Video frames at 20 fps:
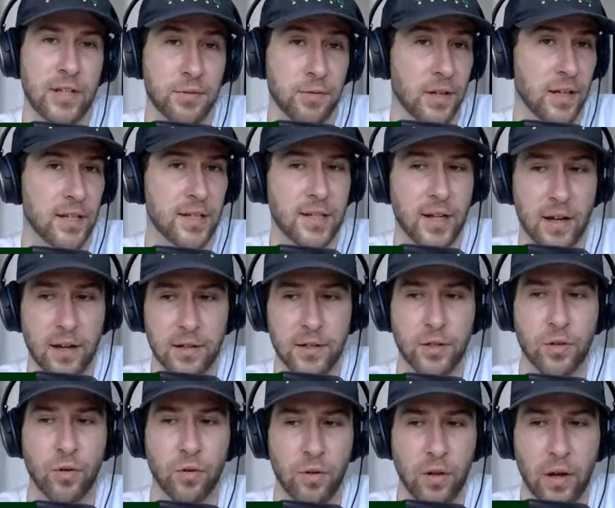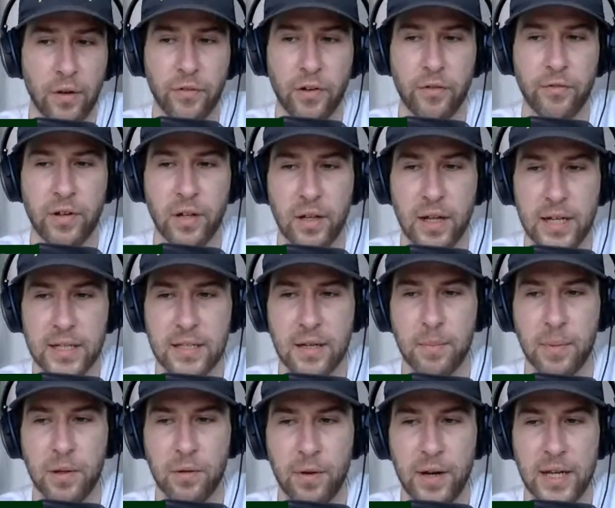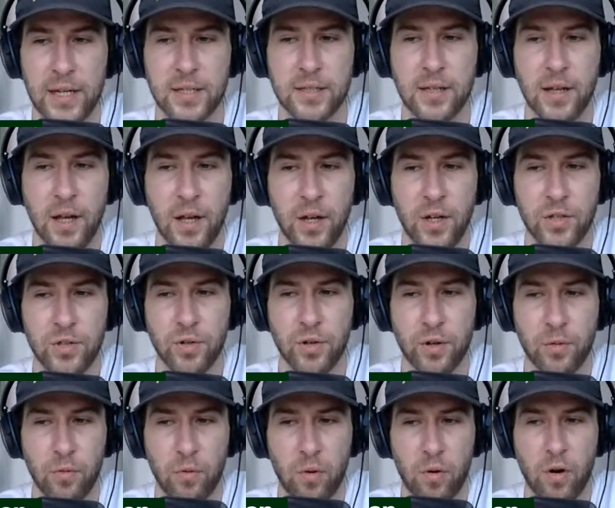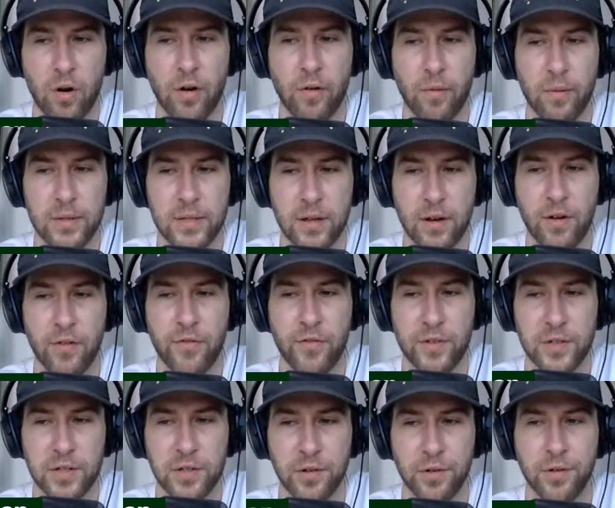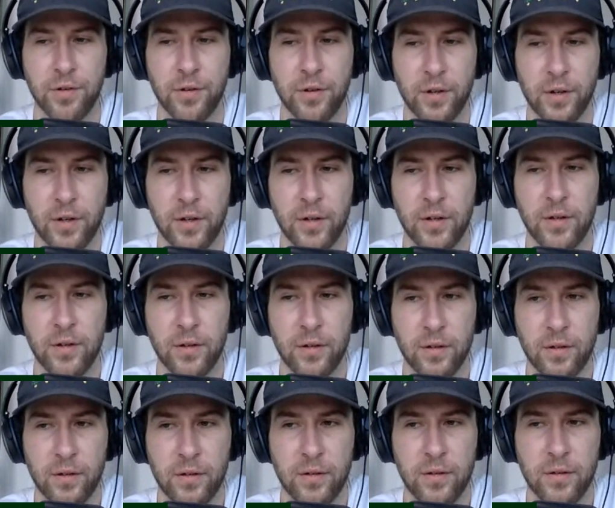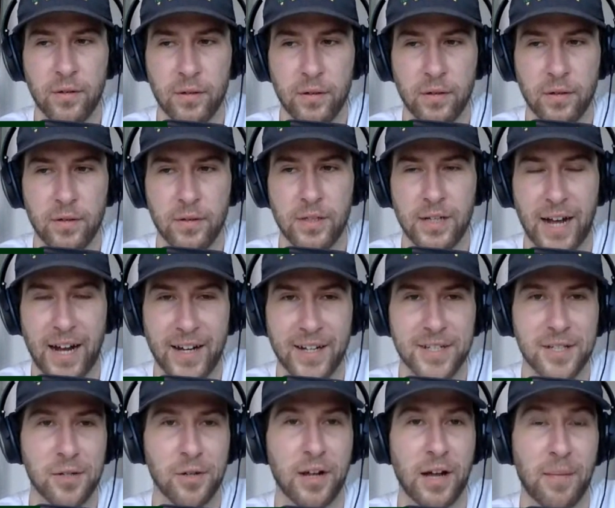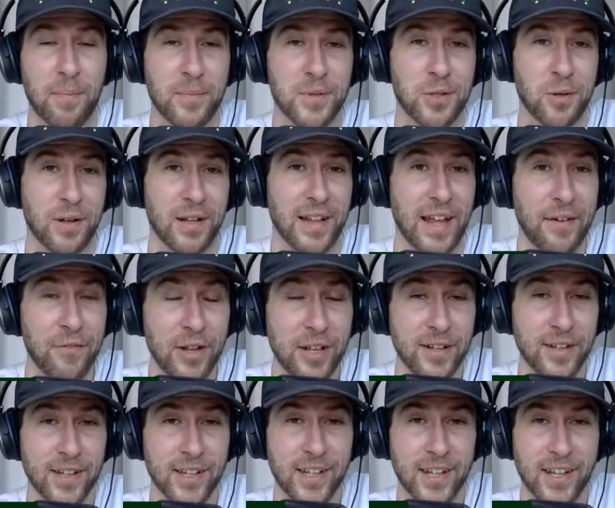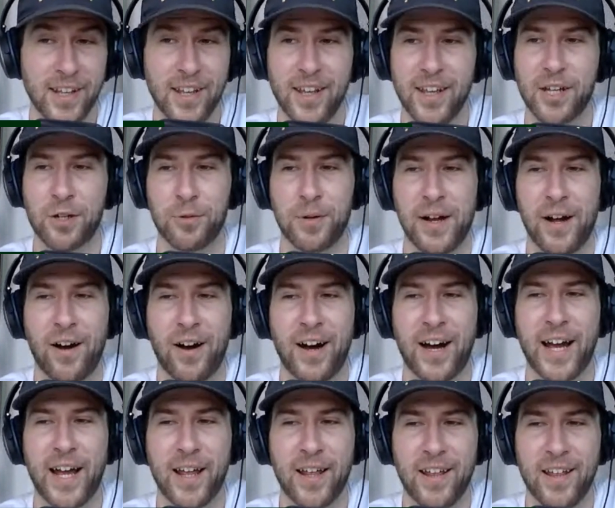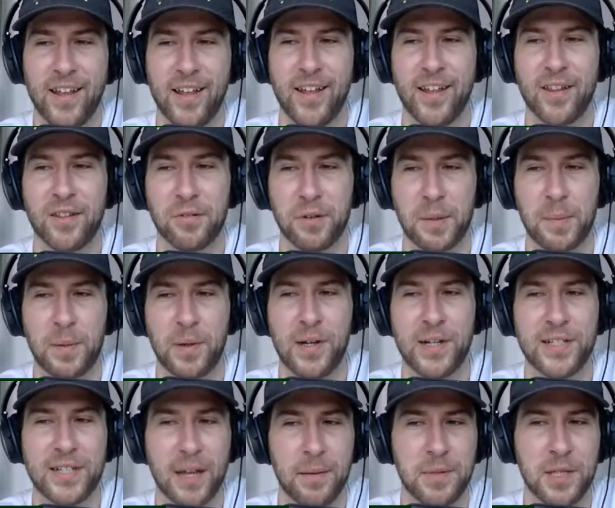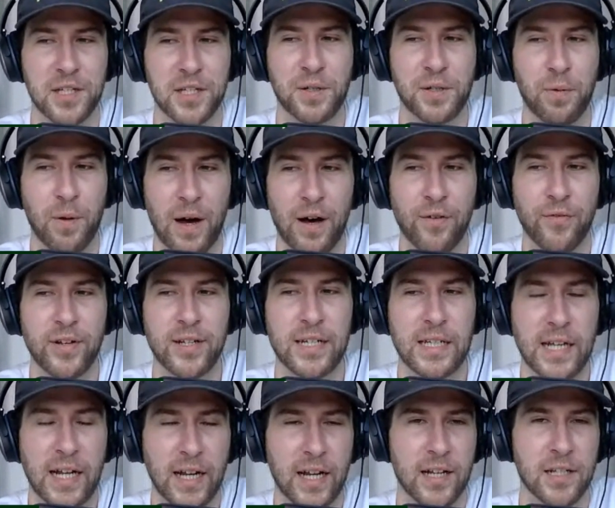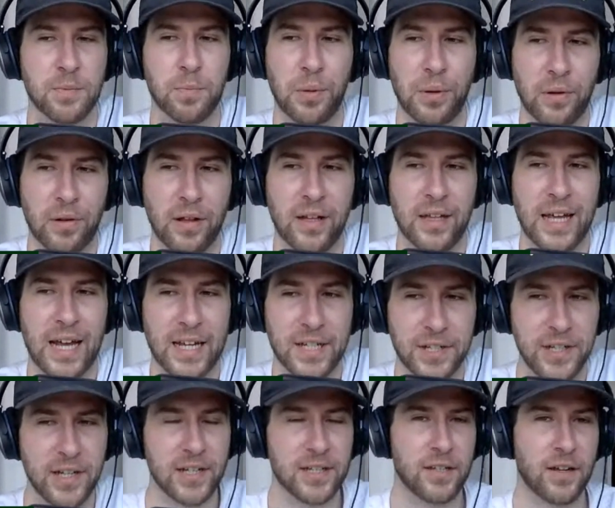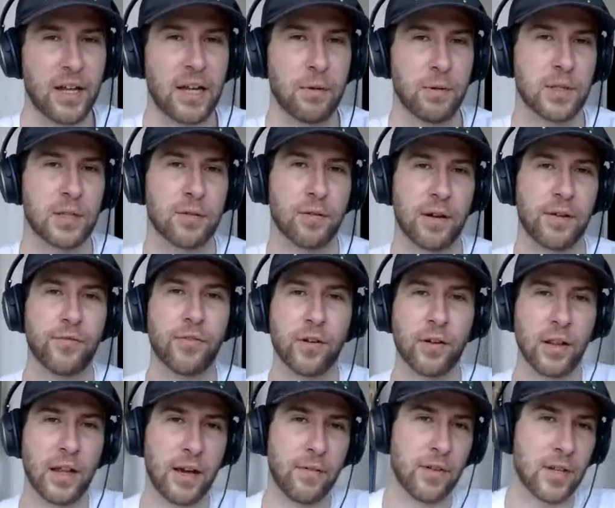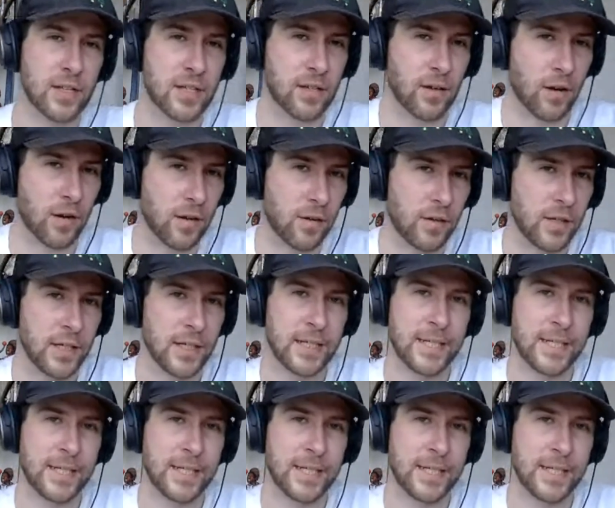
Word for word: He's really started to cool off over the last couple of weeks. Jordan Nwora was 0 for 2. Giannis took up took 11, career high three point attempts is 12. He did that against Brooklyn last year, so he was three for 11. So